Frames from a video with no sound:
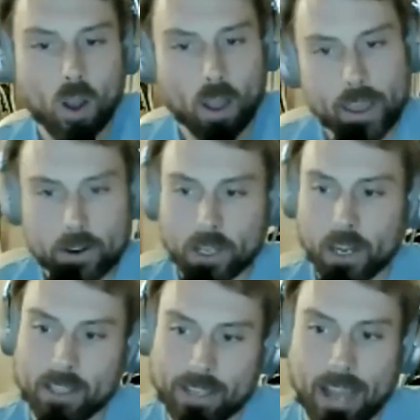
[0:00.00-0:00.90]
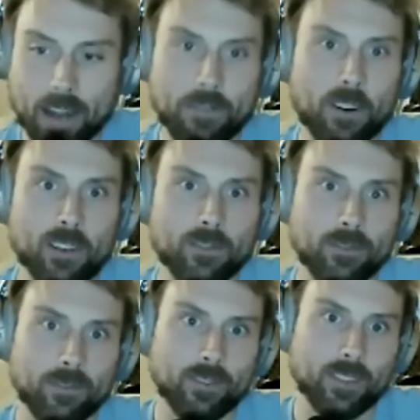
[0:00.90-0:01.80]
Here's Hutton's downfall.
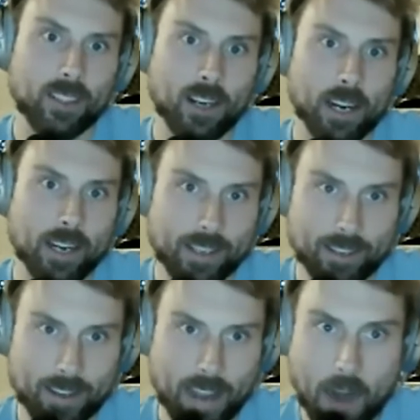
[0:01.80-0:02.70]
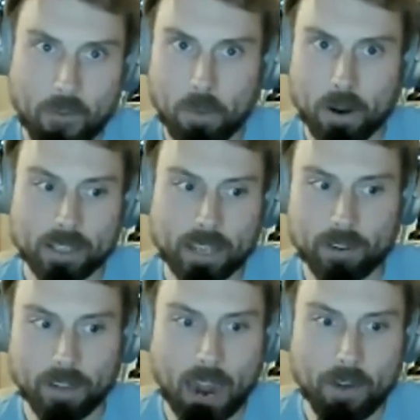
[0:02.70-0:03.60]
All right, everyone's got
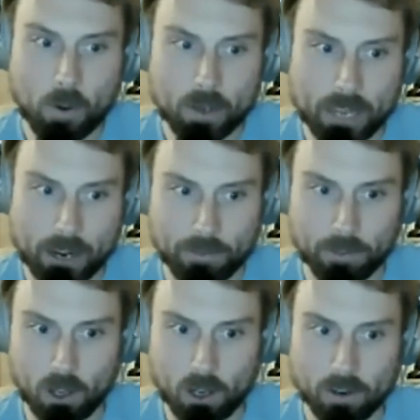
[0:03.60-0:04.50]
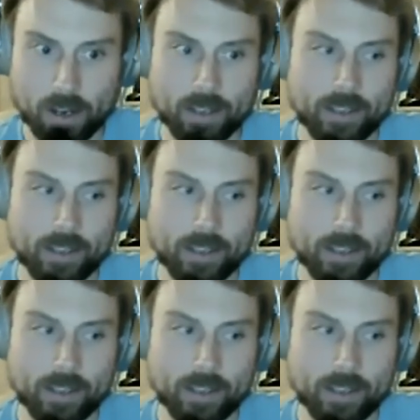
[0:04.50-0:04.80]
a flaw, right?